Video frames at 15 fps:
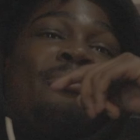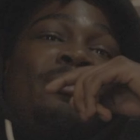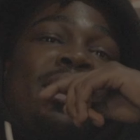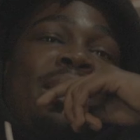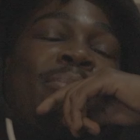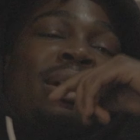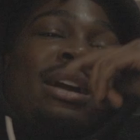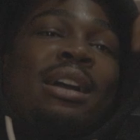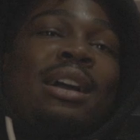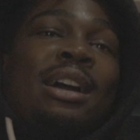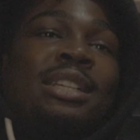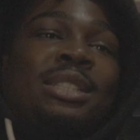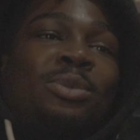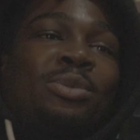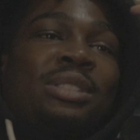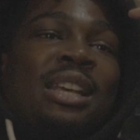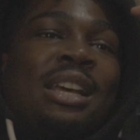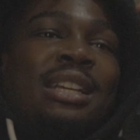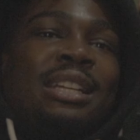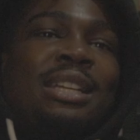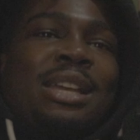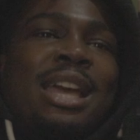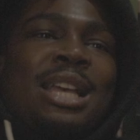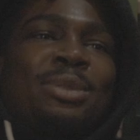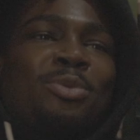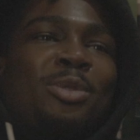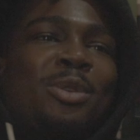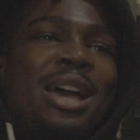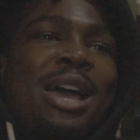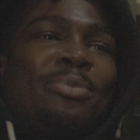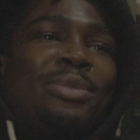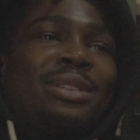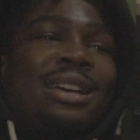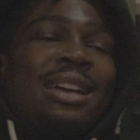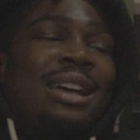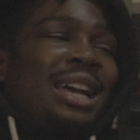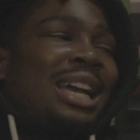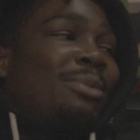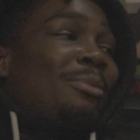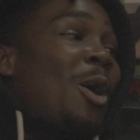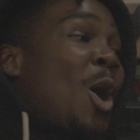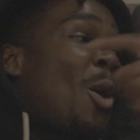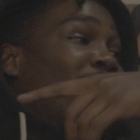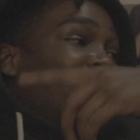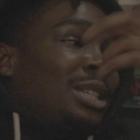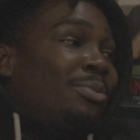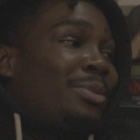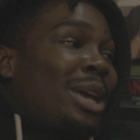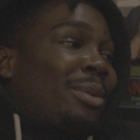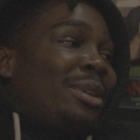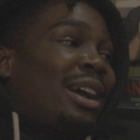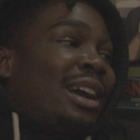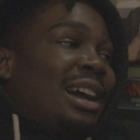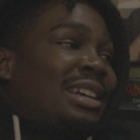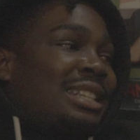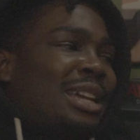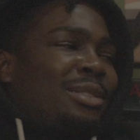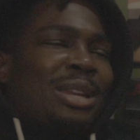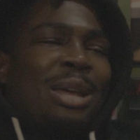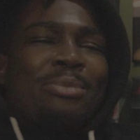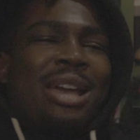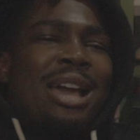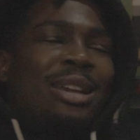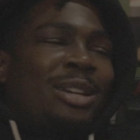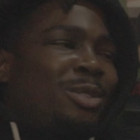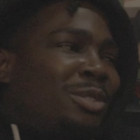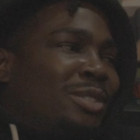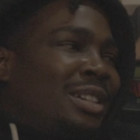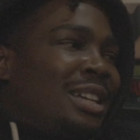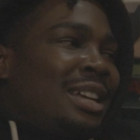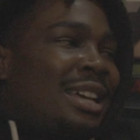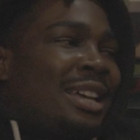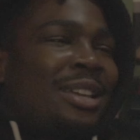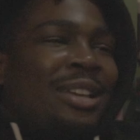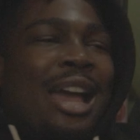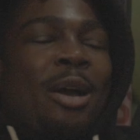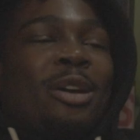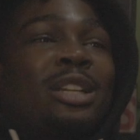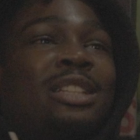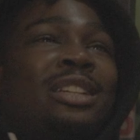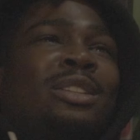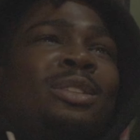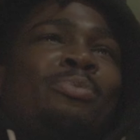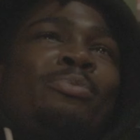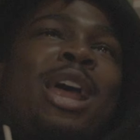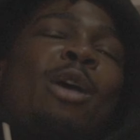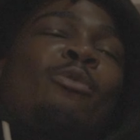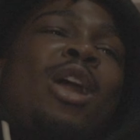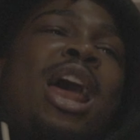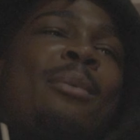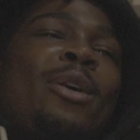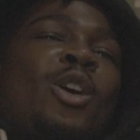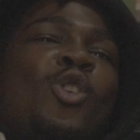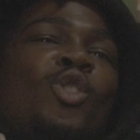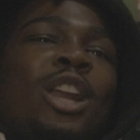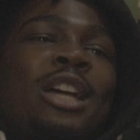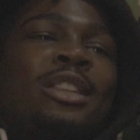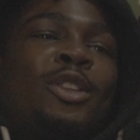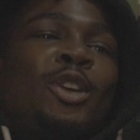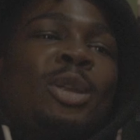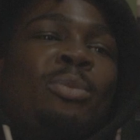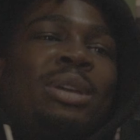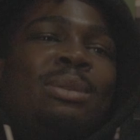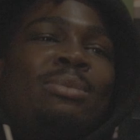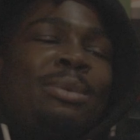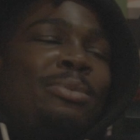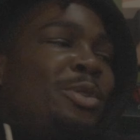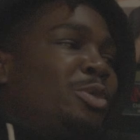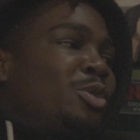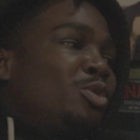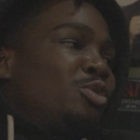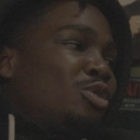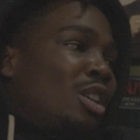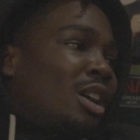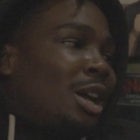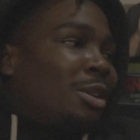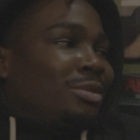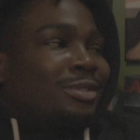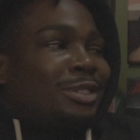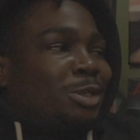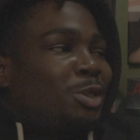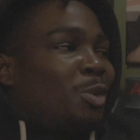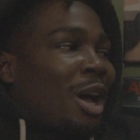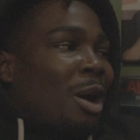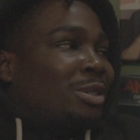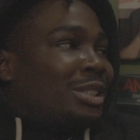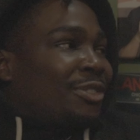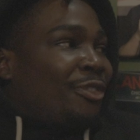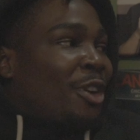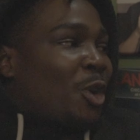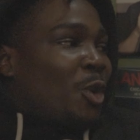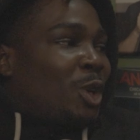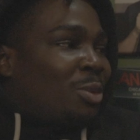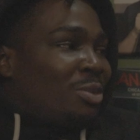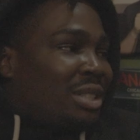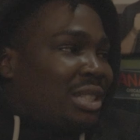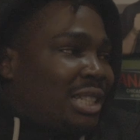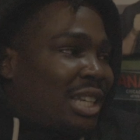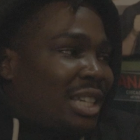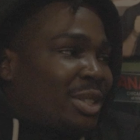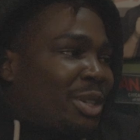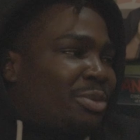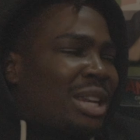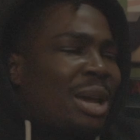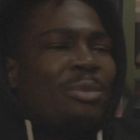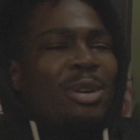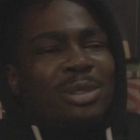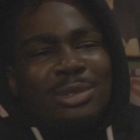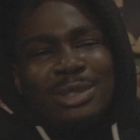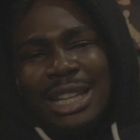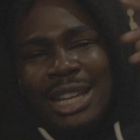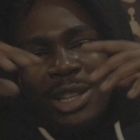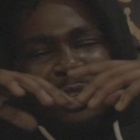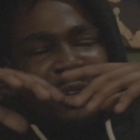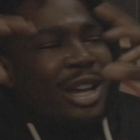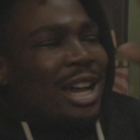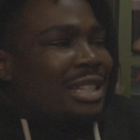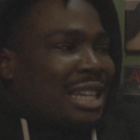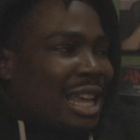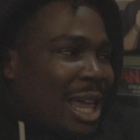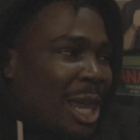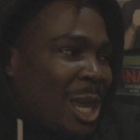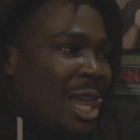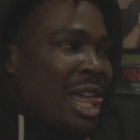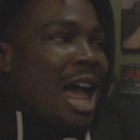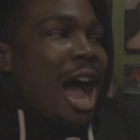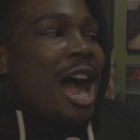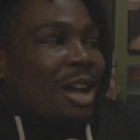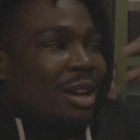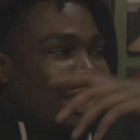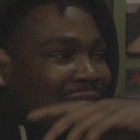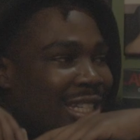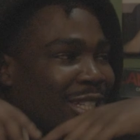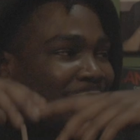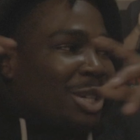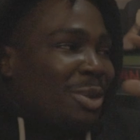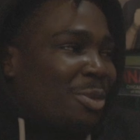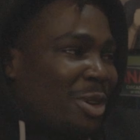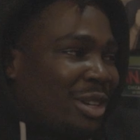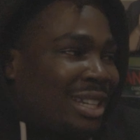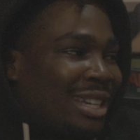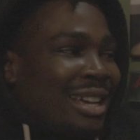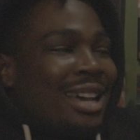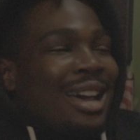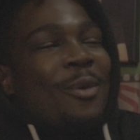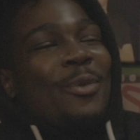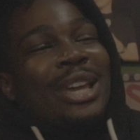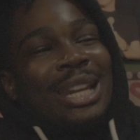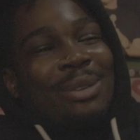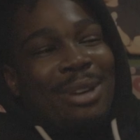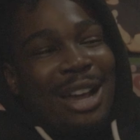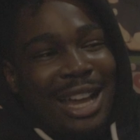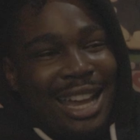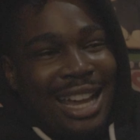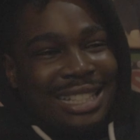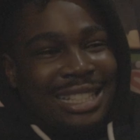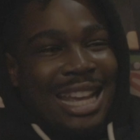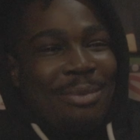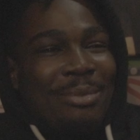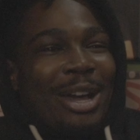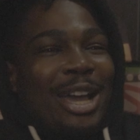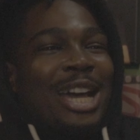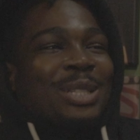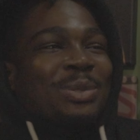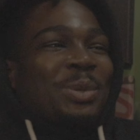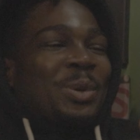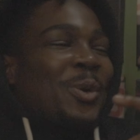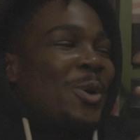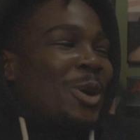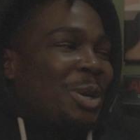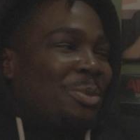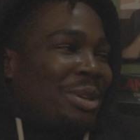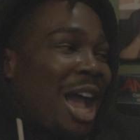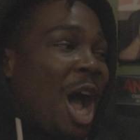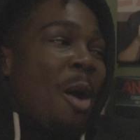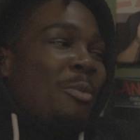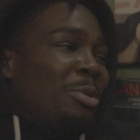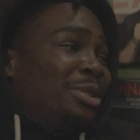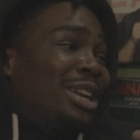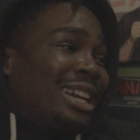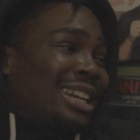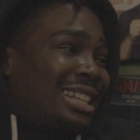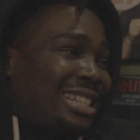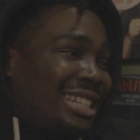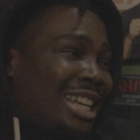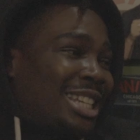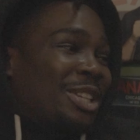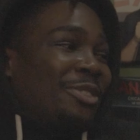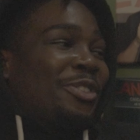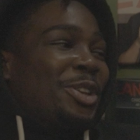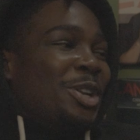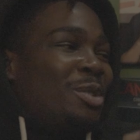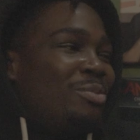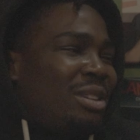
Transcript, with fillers: back, my cousin was at. He asked me what happened. Come my home with him back to my cousin. I was like, man, I ain't gonna. Uh, the back ride at home like 30 minutes. He was like, man, you too drunk. I, doing, I was just fucking with him and shit. So he was like, bro, you take your cousin how I can get you in the morning. We get to my cousin how my cousin recorded me. I don't remember none of this shit. It's a video of me